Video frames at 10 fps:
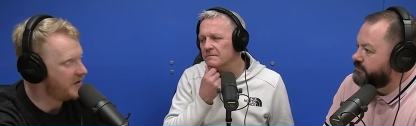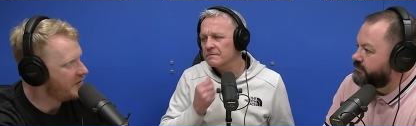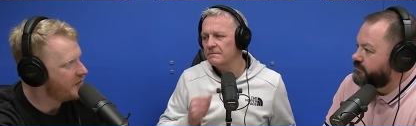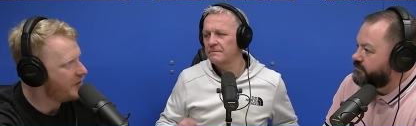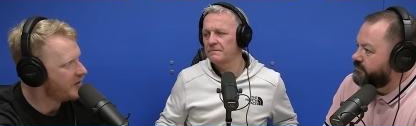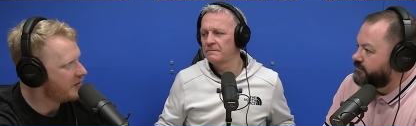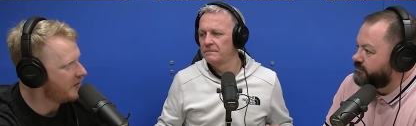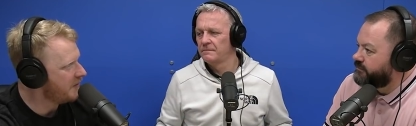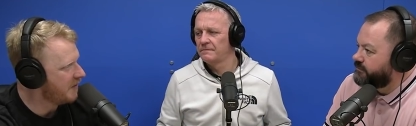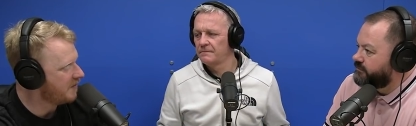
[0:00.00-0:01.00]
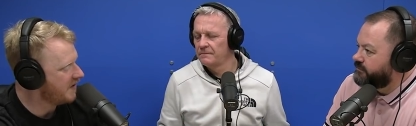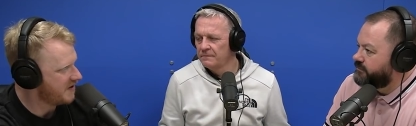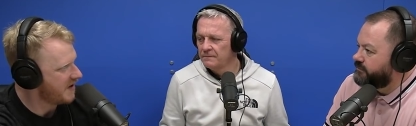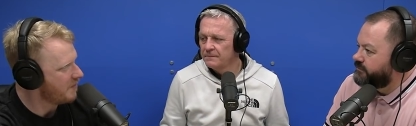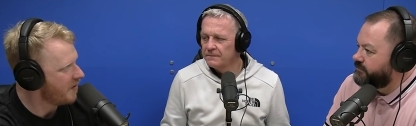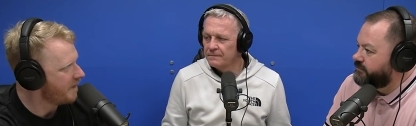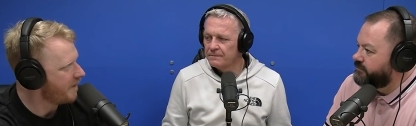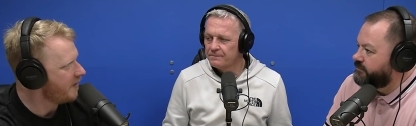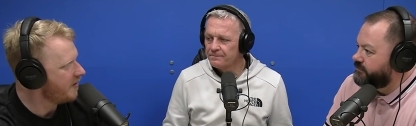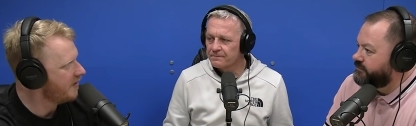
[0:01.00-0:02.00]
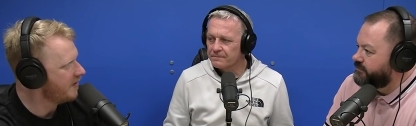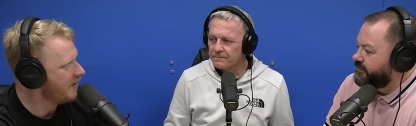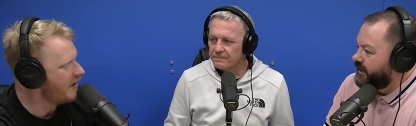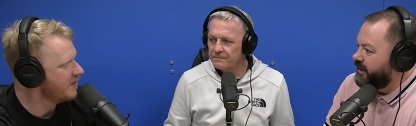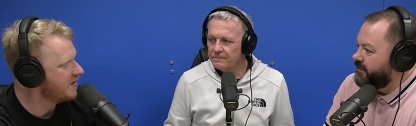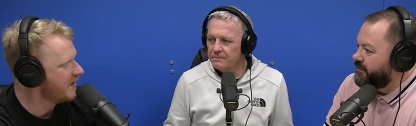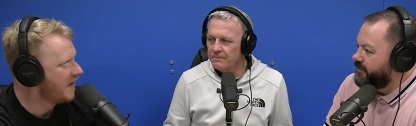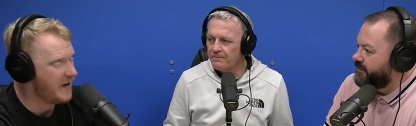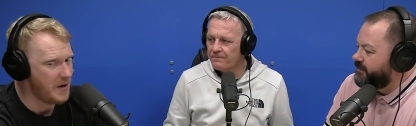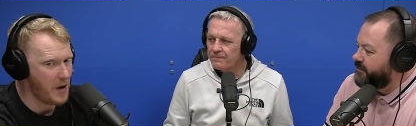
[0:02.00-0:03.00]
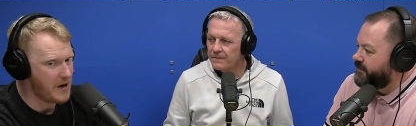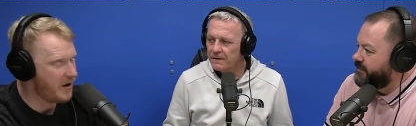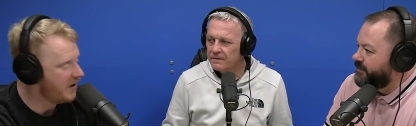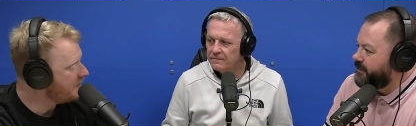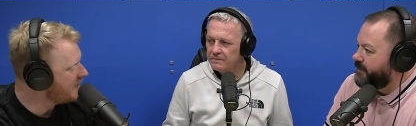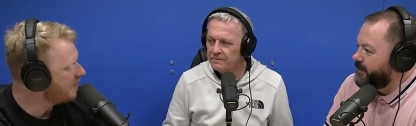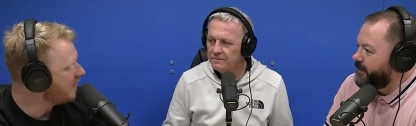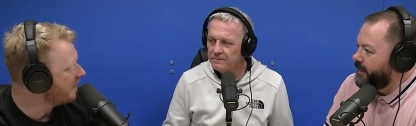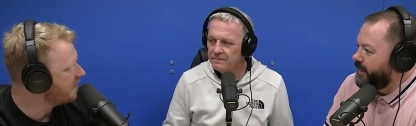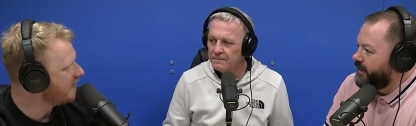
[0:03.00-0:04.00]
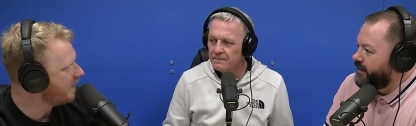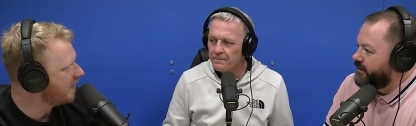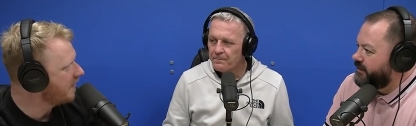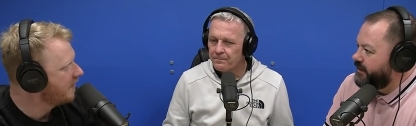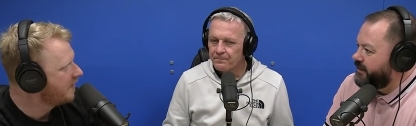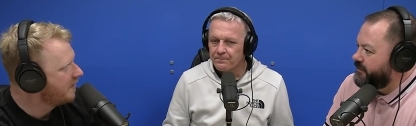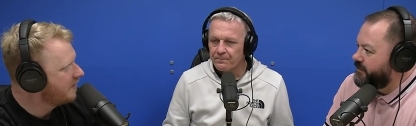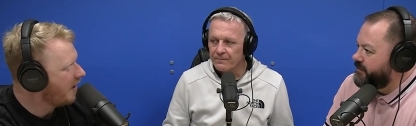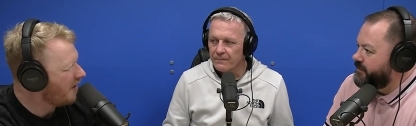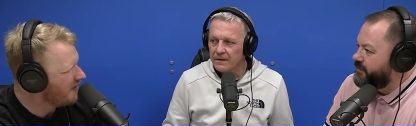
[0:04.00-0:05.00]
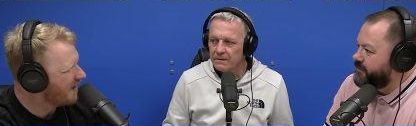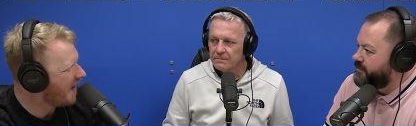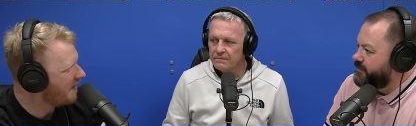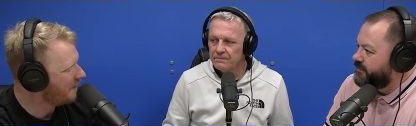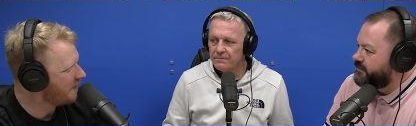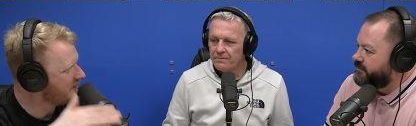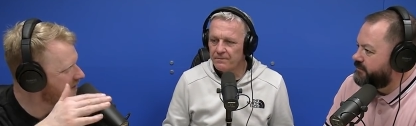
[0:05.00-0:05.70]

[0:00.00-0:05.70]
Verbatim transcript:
Speaker 1: on the other one calling mm. people, they're saying motherfucker loads. Yeah. Why can't you be doing that on T V? Yeah, I know you can after a